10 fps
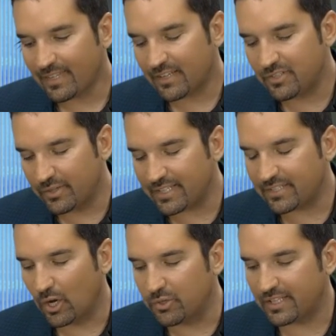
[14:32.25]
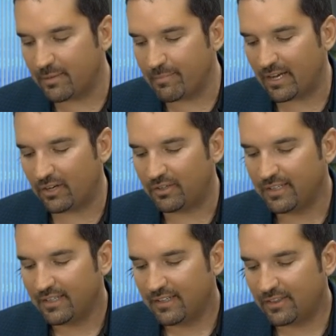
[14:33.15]
So this goes in the mail
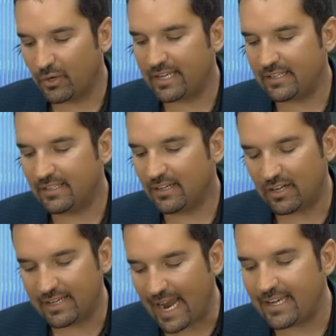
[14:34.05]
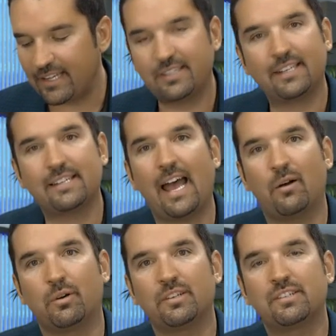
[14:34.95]
30 or 96
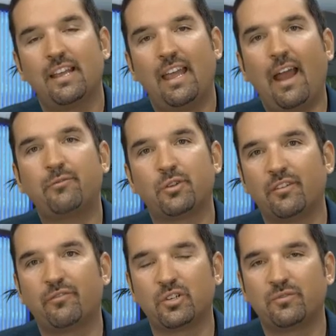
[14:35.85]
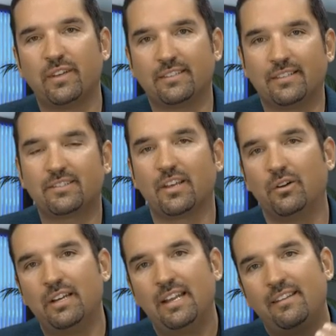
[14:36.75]
hours after their first visit.
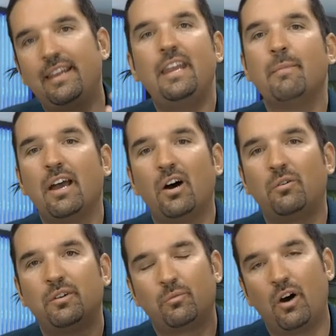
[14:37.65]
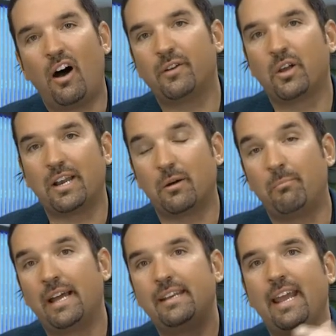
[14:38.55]
So the email will often go out
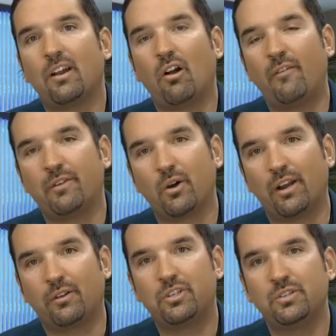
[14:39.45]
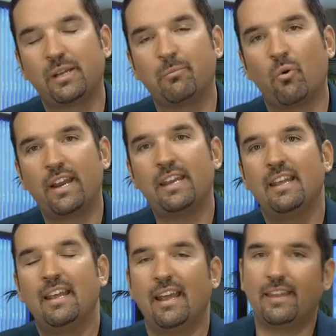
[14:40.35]
on Monday or often go out on Tuesday morning.
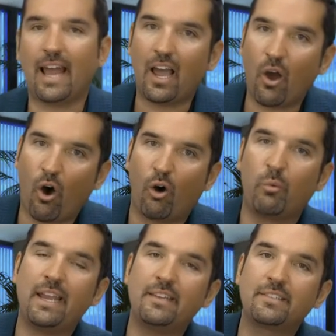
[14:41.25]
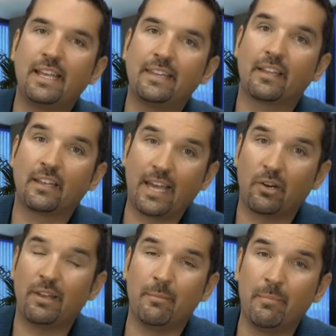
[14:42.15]
And then I always get the
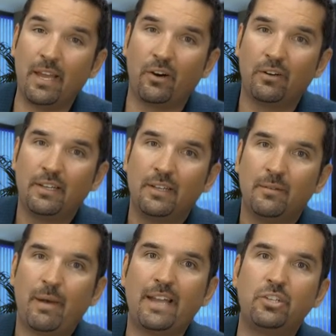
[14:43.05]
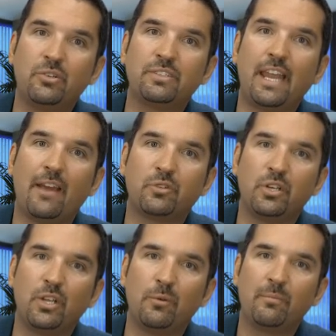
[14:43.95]
letter in the mail by Tuesday
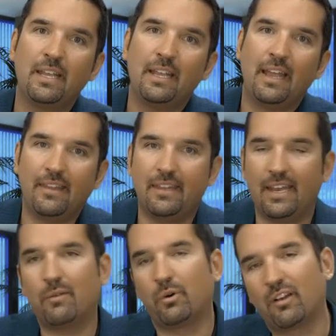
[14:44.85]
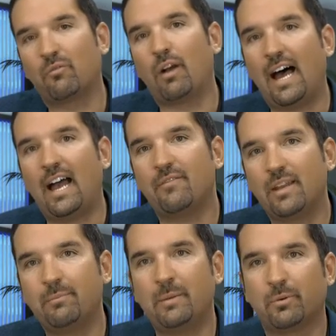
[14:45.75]
afternoon. And then it will arrive
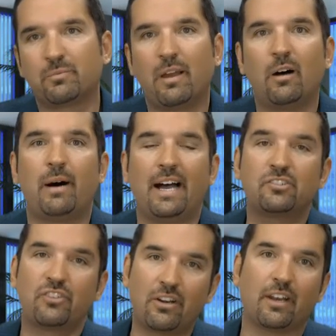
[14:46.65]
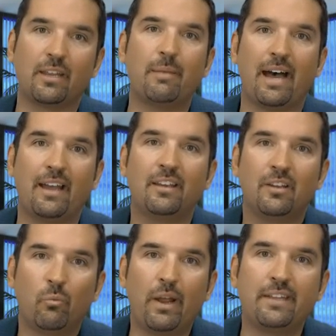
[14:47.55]
in people's mailbox generally by
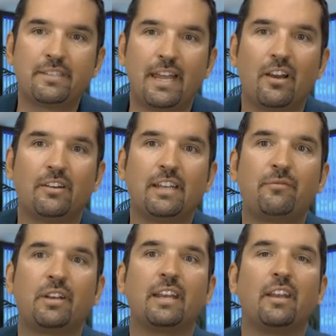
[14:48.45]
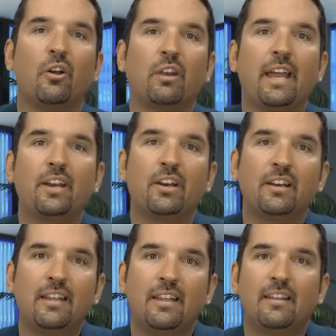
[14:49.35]
Wednesday or definitely no
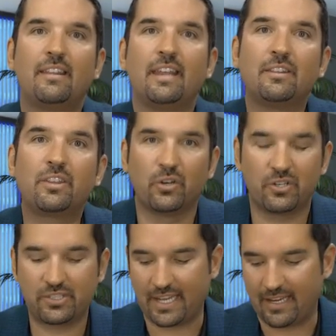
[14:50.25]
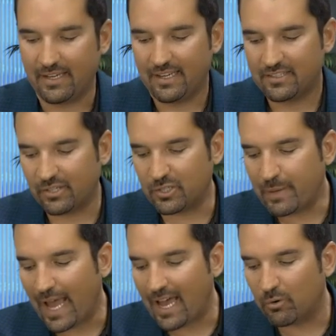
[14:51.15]
later than Thursday. So there's
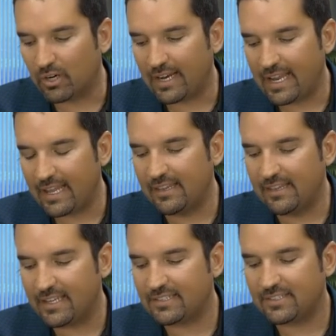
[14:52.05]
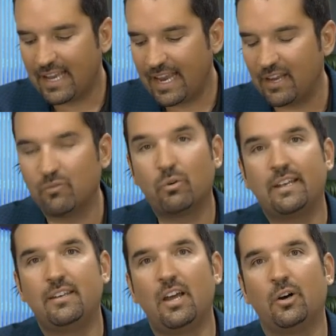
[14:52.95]
power in this
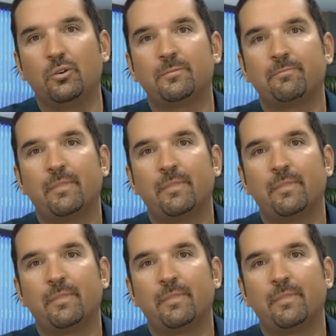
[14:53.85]
handwritten note.